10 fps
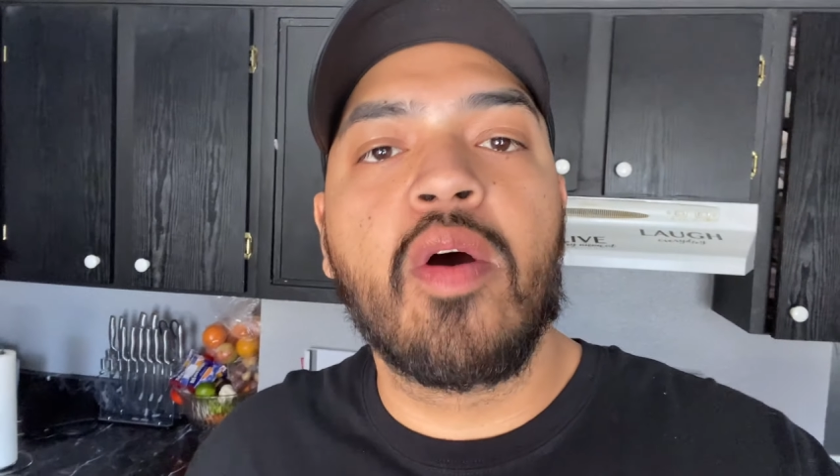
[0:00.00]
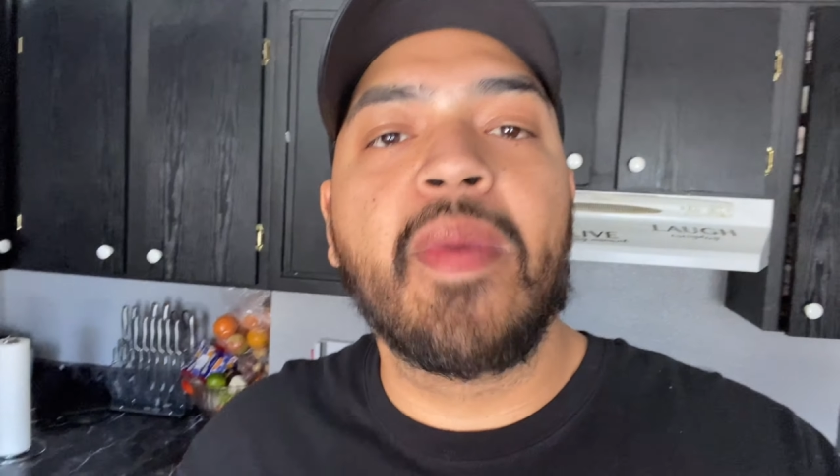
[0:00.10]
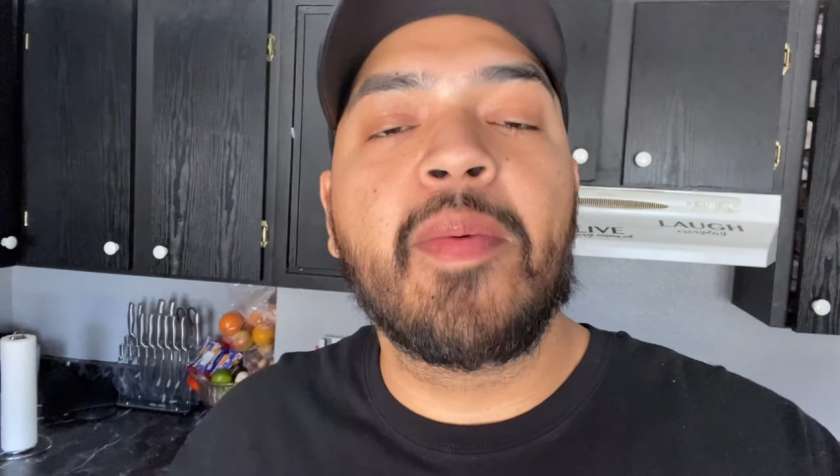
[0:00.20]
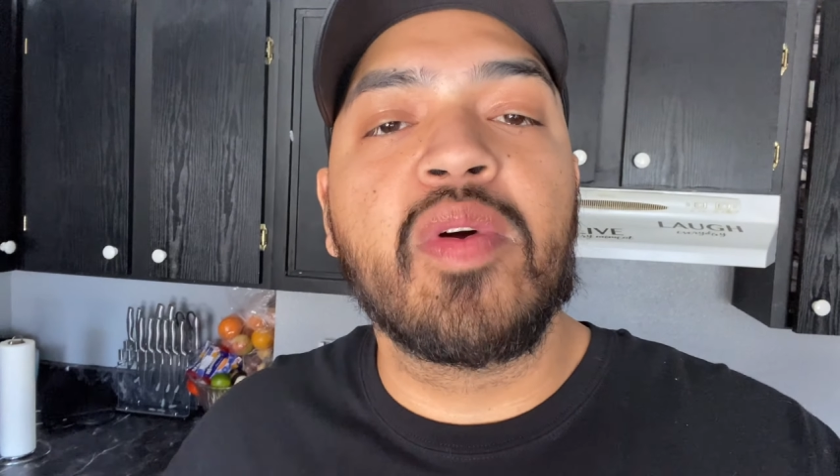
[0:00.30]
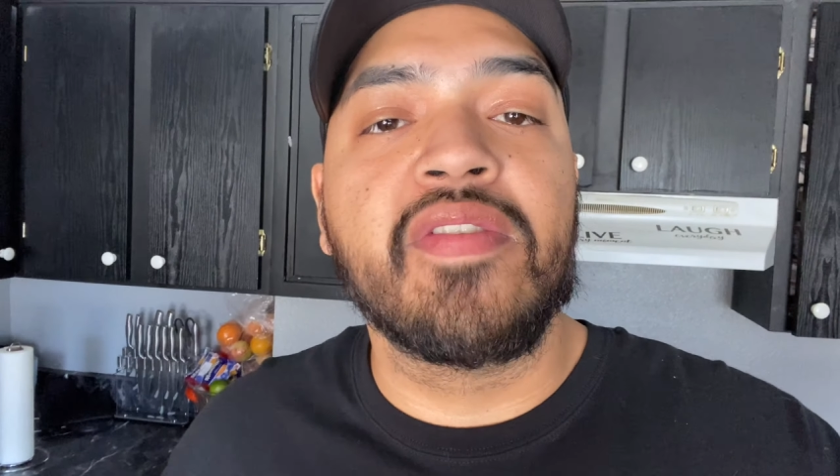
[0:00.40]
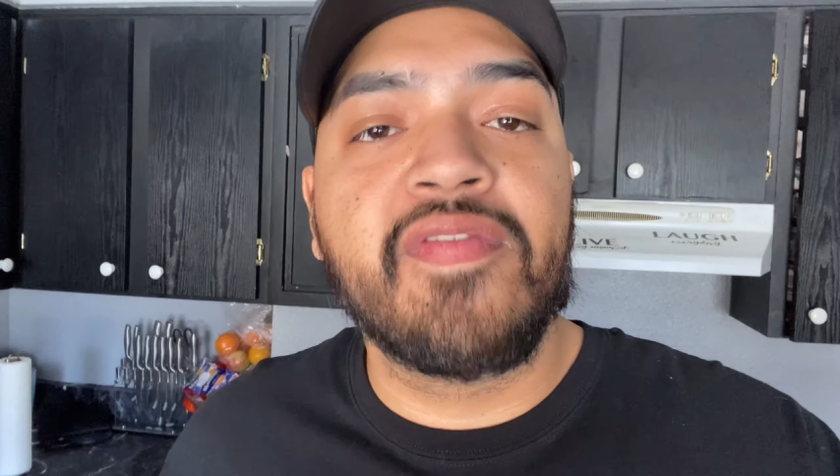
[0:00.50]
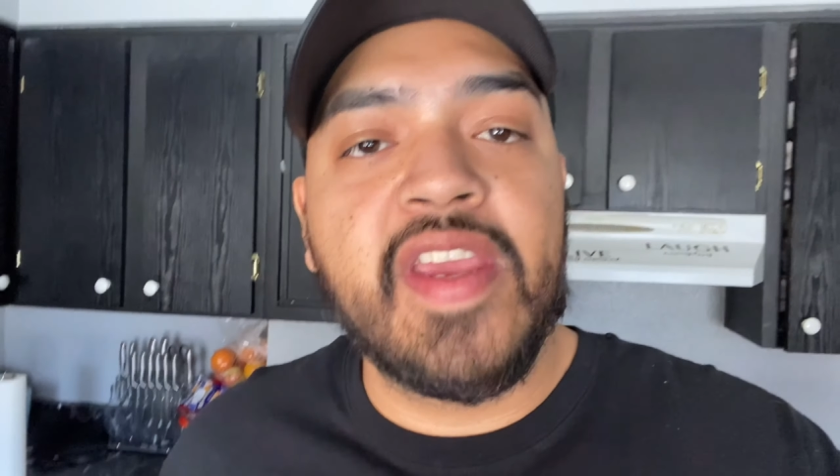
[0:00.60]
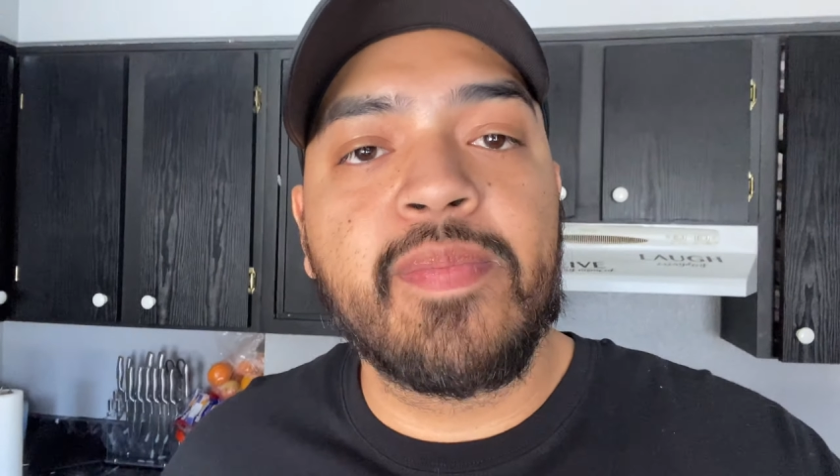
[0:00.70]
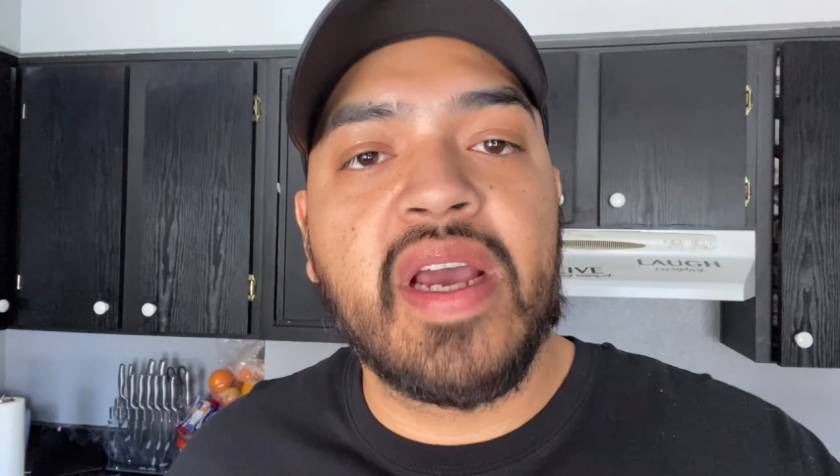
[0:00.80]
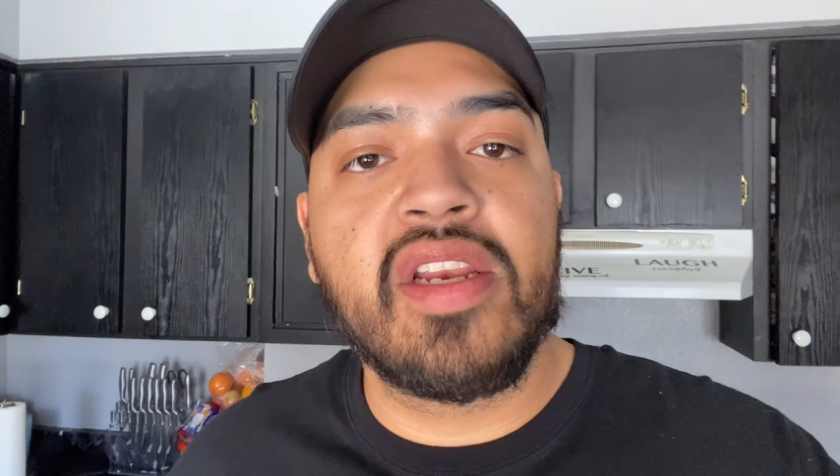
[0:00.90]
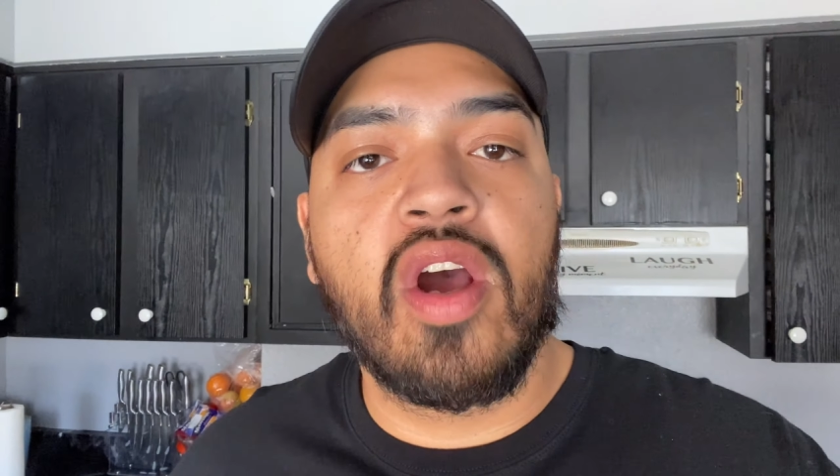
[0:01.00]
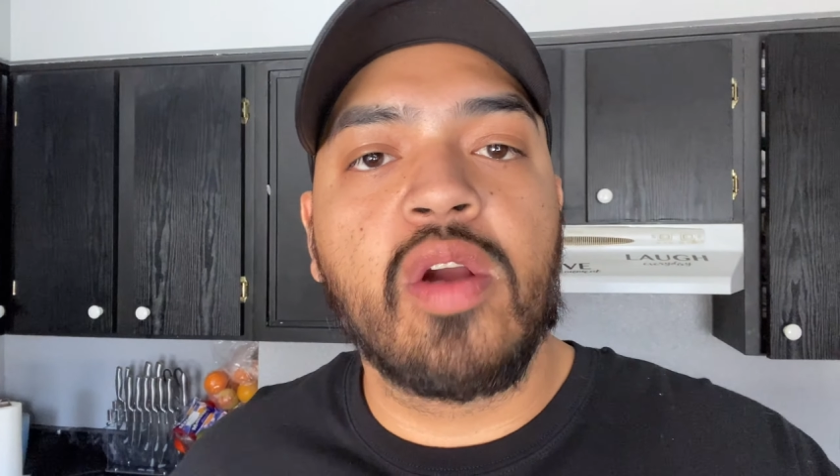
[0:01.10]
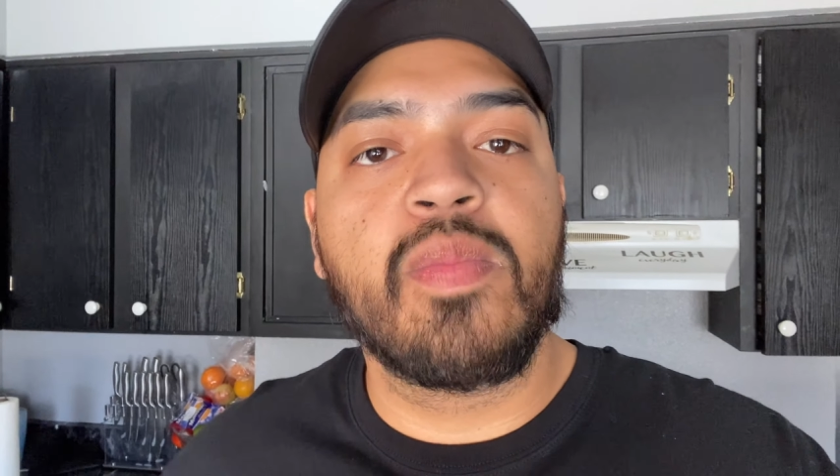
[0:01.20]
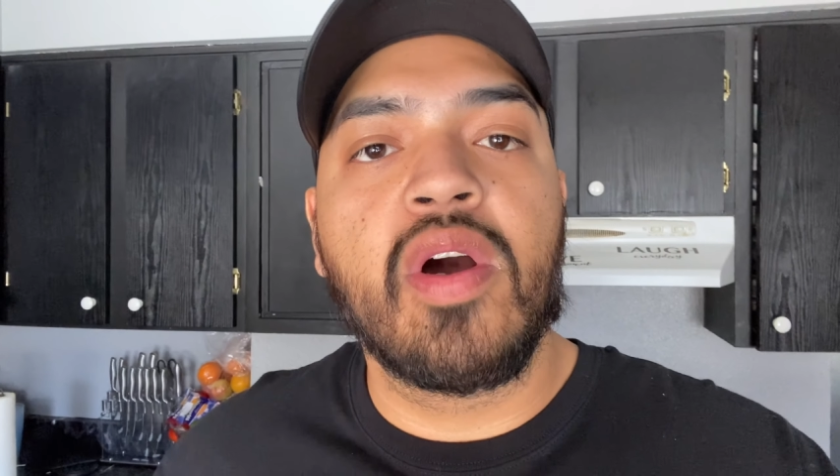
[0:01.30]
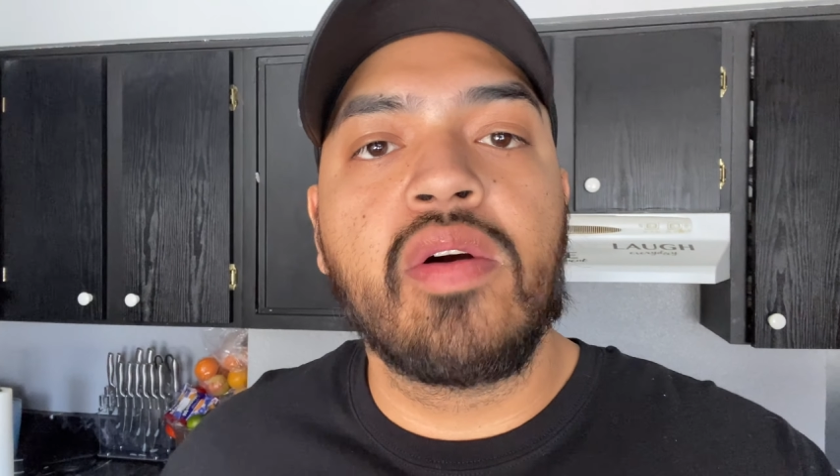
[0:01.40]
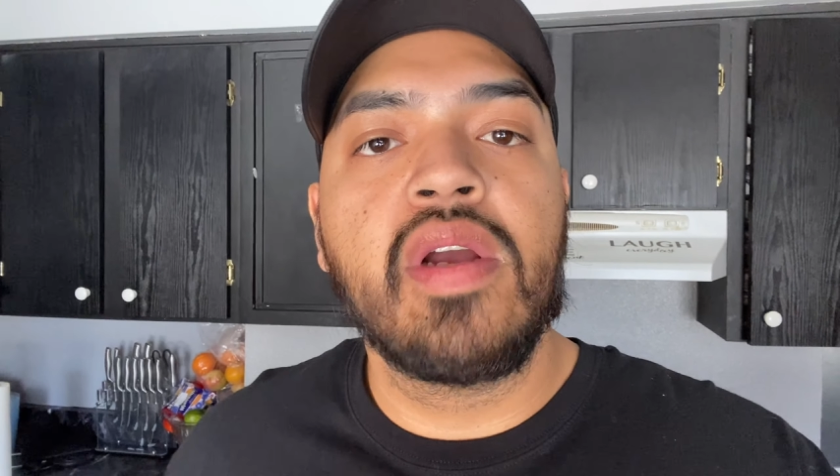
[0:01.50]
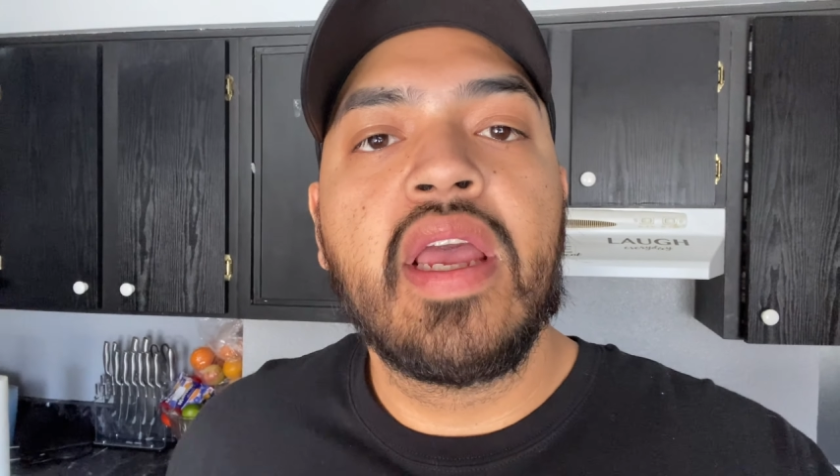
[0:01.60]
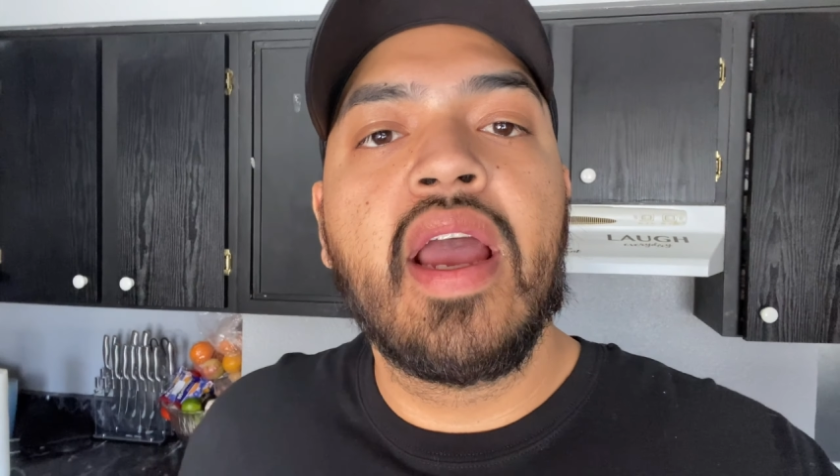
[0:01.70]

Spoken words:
I'm able to feed my dog, Bo.